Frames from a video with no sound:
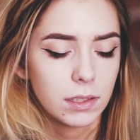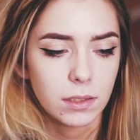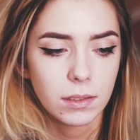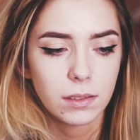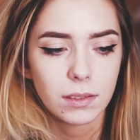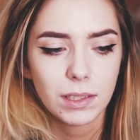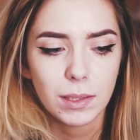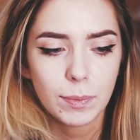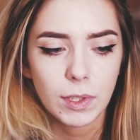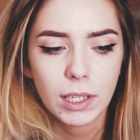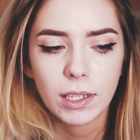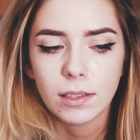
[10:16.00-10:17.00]
it
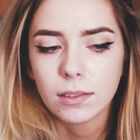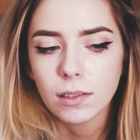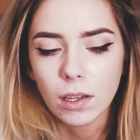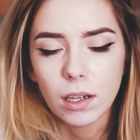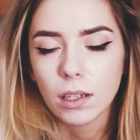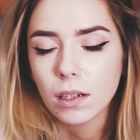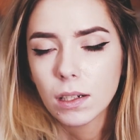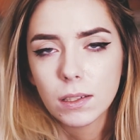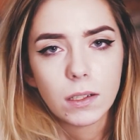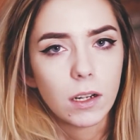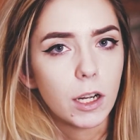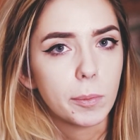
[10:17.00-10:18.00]
seems like it's not
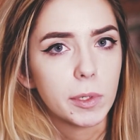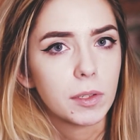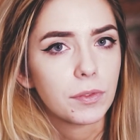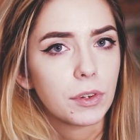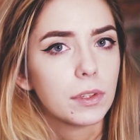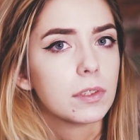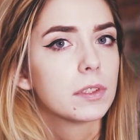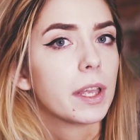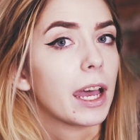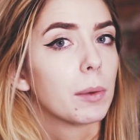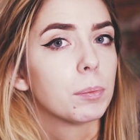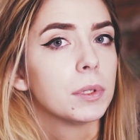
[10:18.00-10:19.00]
uncommon for this
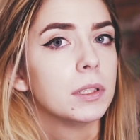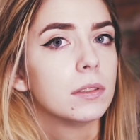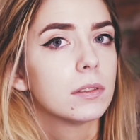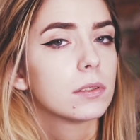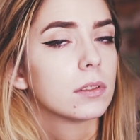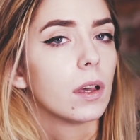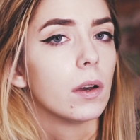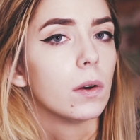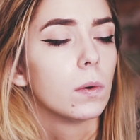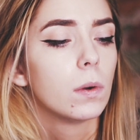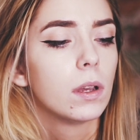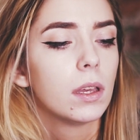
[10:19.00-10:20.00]
to happen.
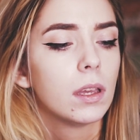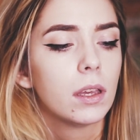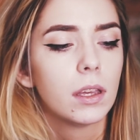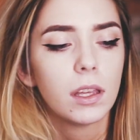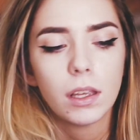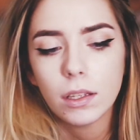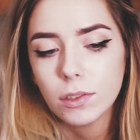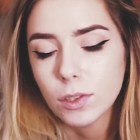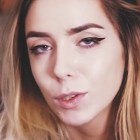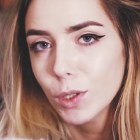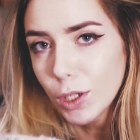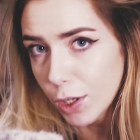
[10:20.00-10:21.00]
So
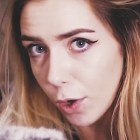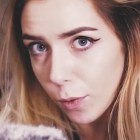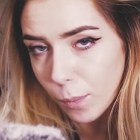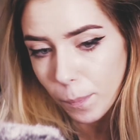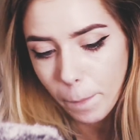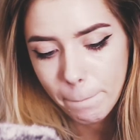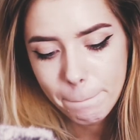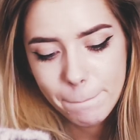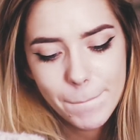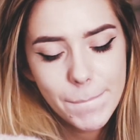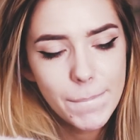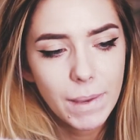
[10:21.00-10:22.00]
just so you know,
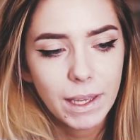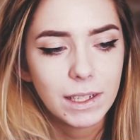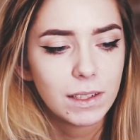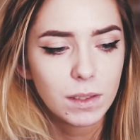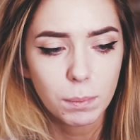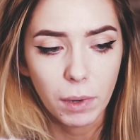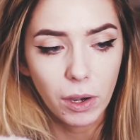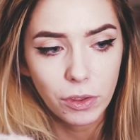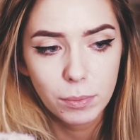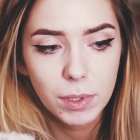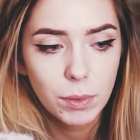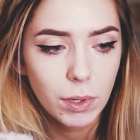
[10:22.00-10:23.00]
it doesn't
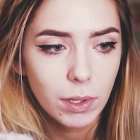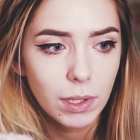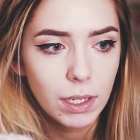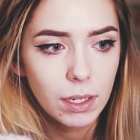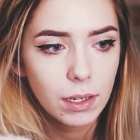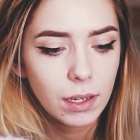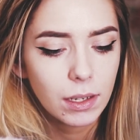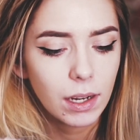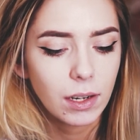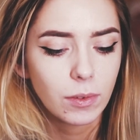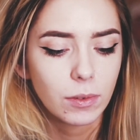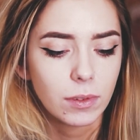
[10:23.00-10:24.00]
bother me really.
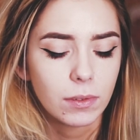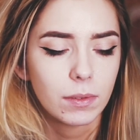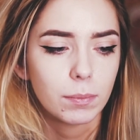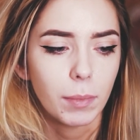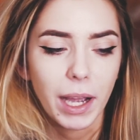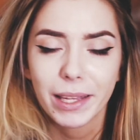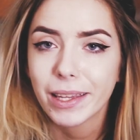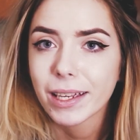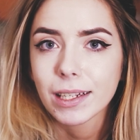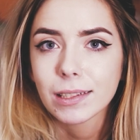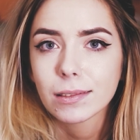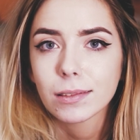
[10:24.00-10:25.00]
I don't mind
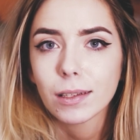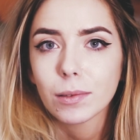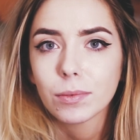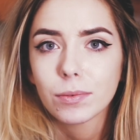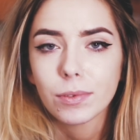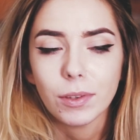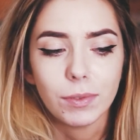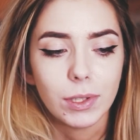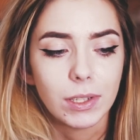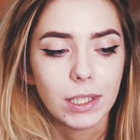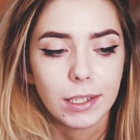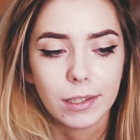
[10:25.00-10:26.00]
that kind of stuff. I
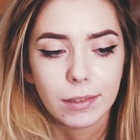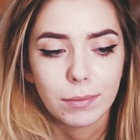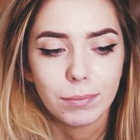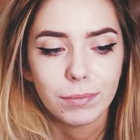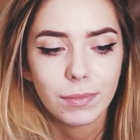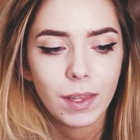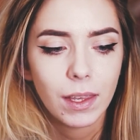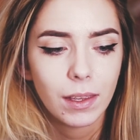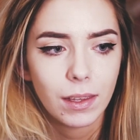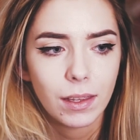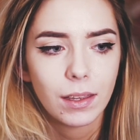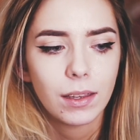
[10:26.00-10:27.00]
feel like
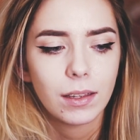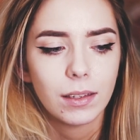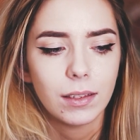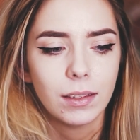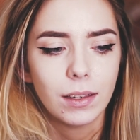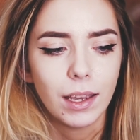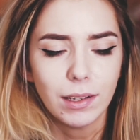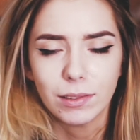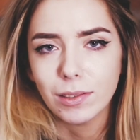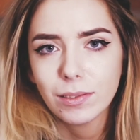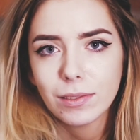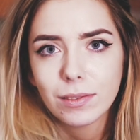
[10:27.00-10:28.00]
I
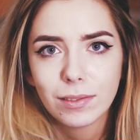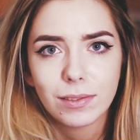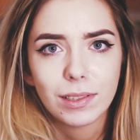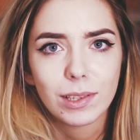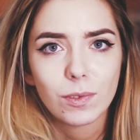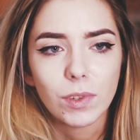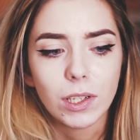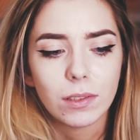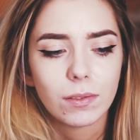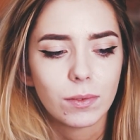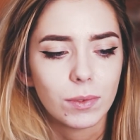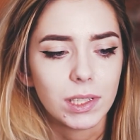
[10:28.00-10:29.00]
don't know, it's
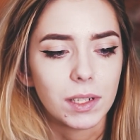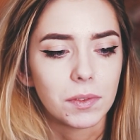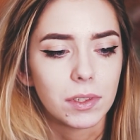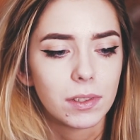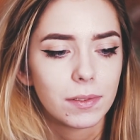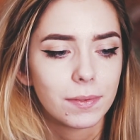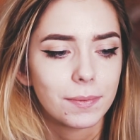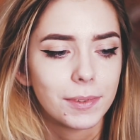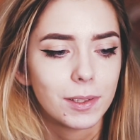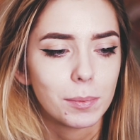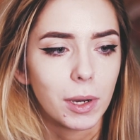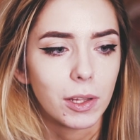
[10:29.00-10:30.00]
fun, whatever,
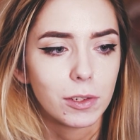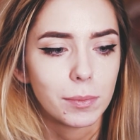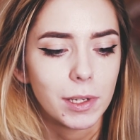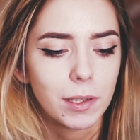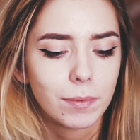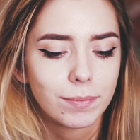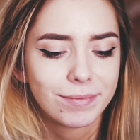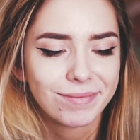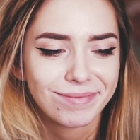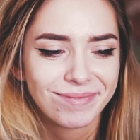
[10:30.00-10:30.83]
it doesn't bother me.